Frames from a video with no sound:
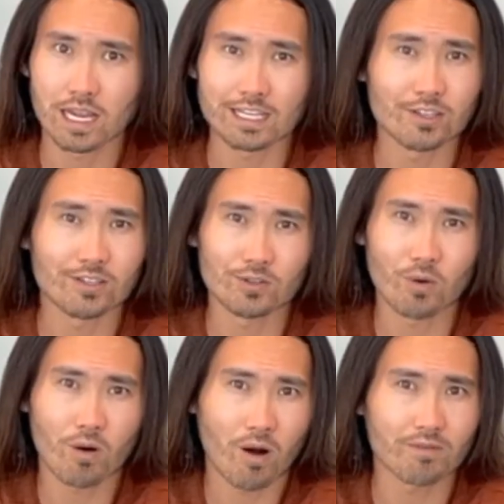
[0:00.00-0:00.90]
and you,
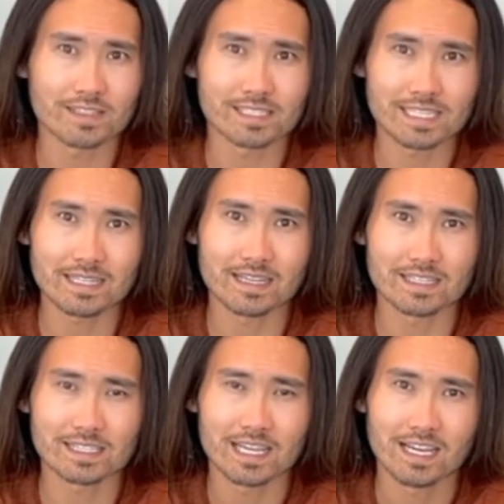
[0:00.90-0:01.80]
you often see
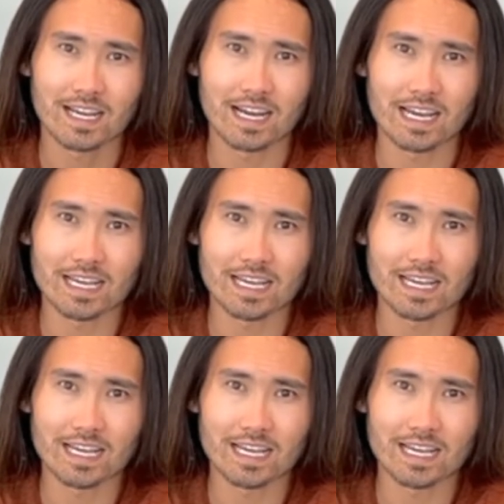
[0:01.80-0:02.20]
this uh,